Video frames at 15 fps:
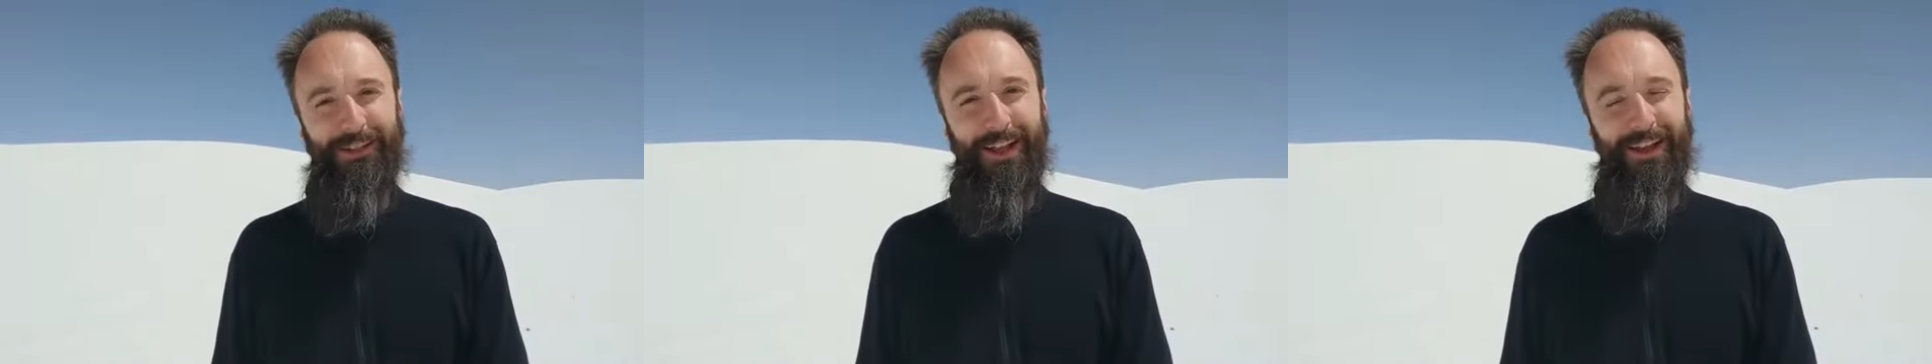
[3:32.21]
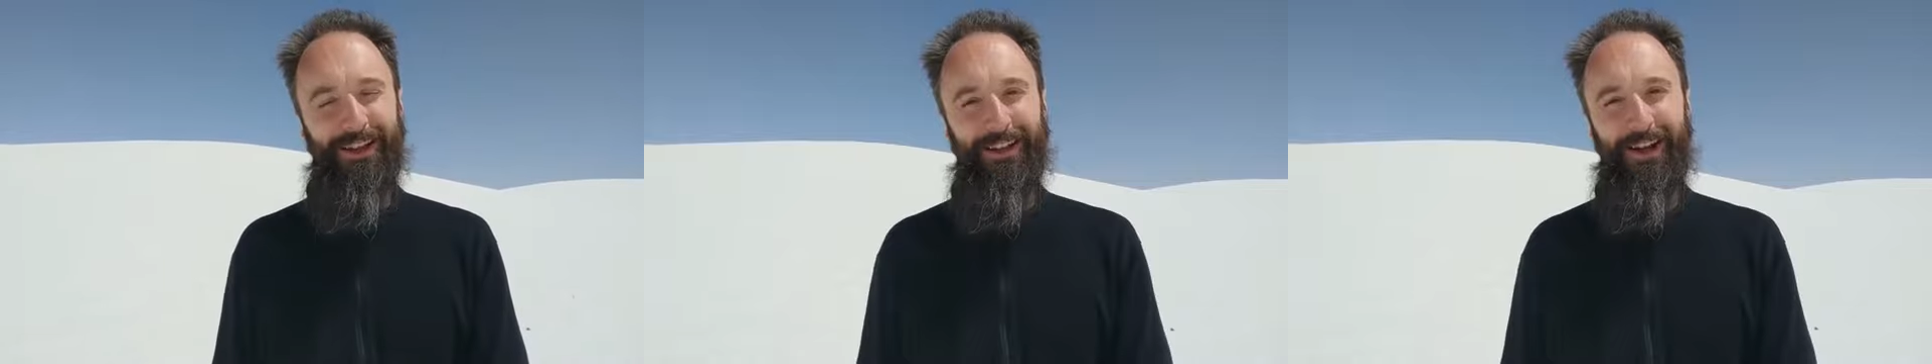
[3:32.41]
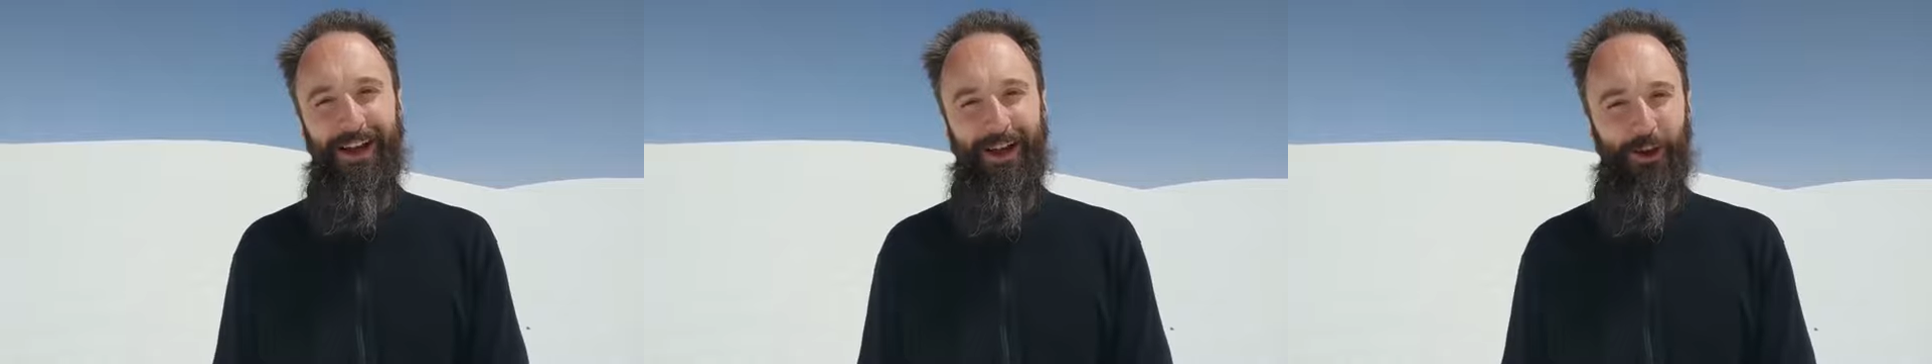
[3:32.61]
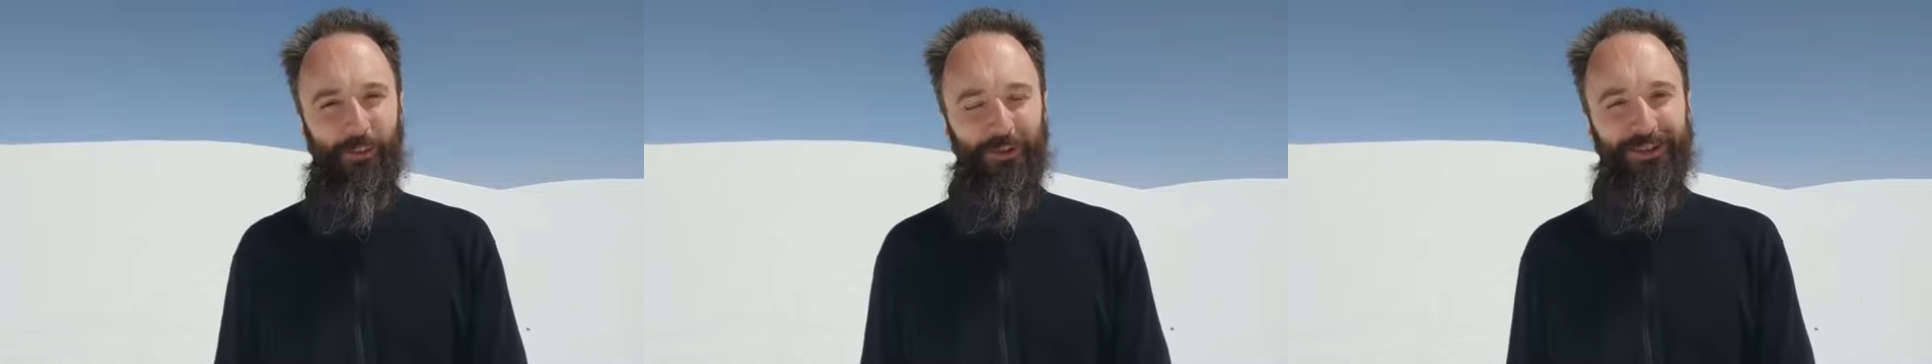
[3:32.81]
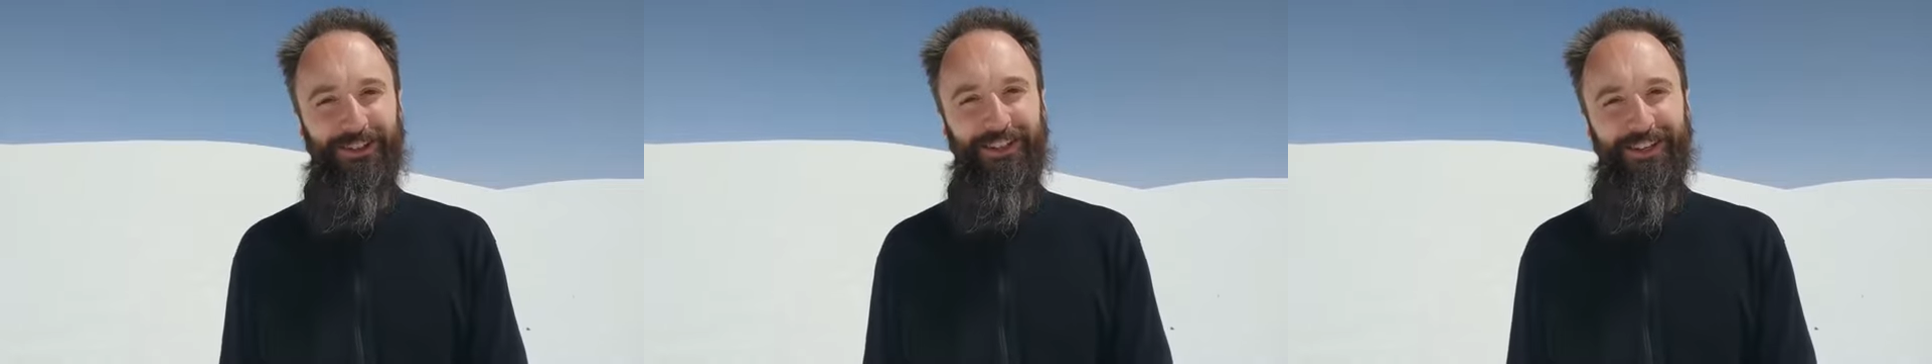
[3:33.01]
and I
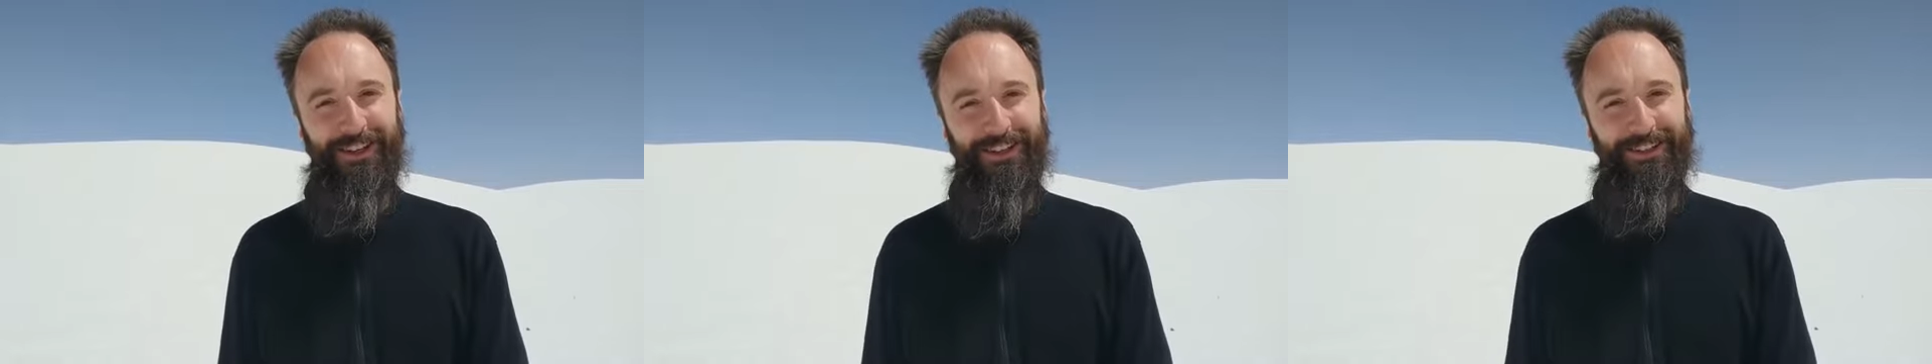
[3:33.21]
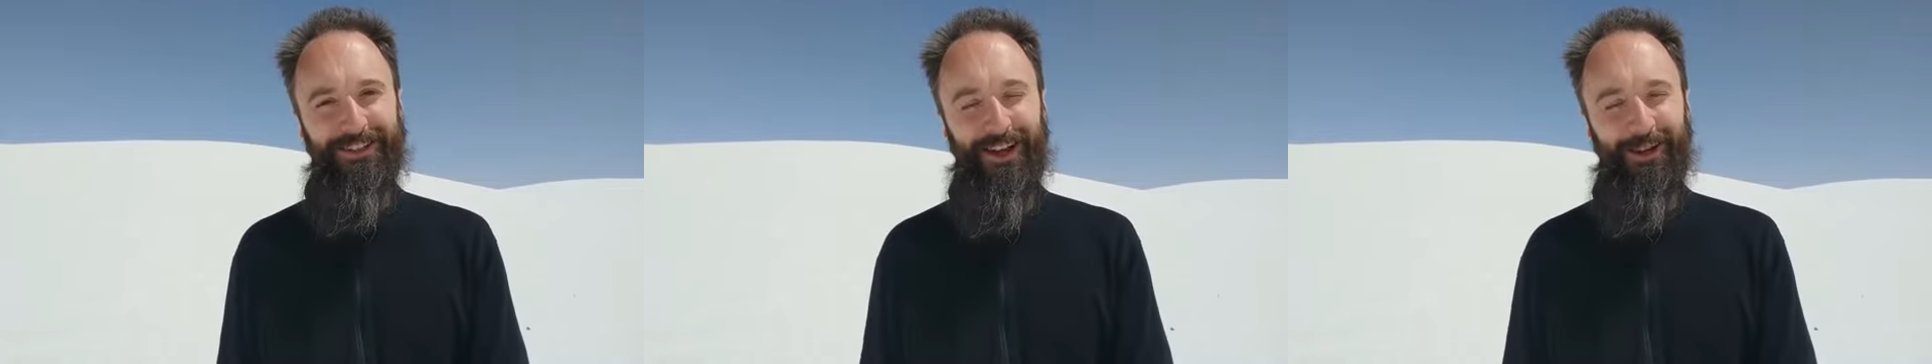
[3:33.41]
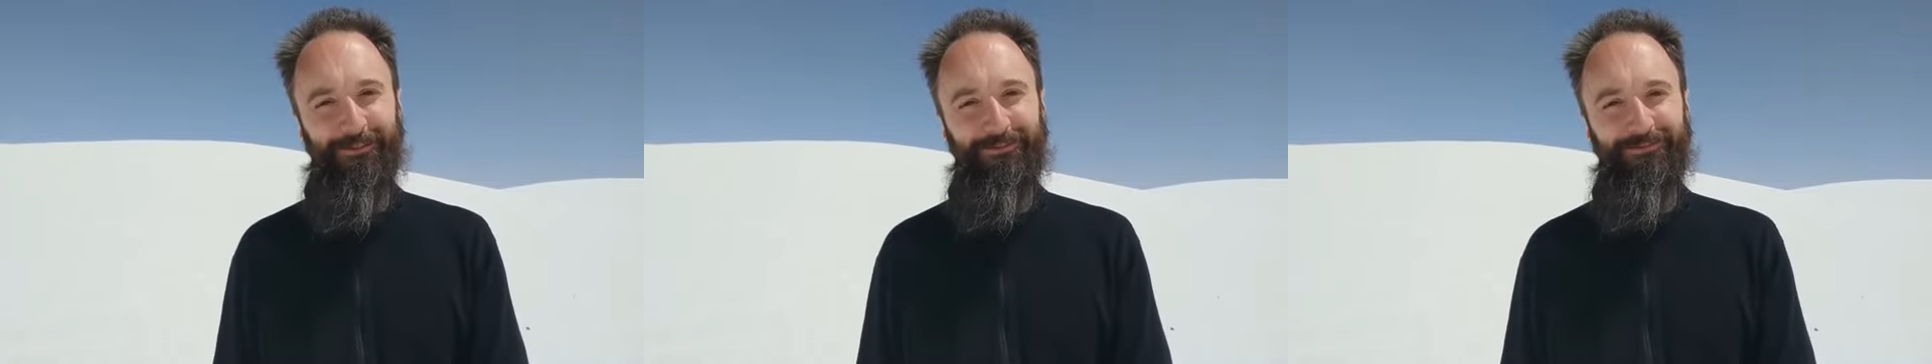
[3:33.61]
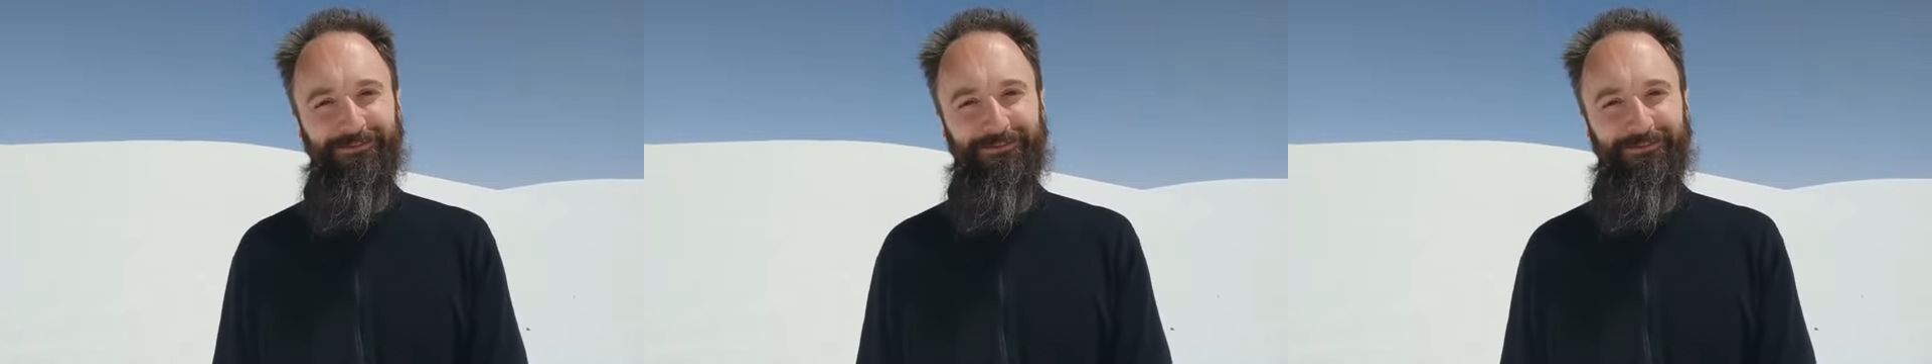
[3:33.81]
hope to see you next time.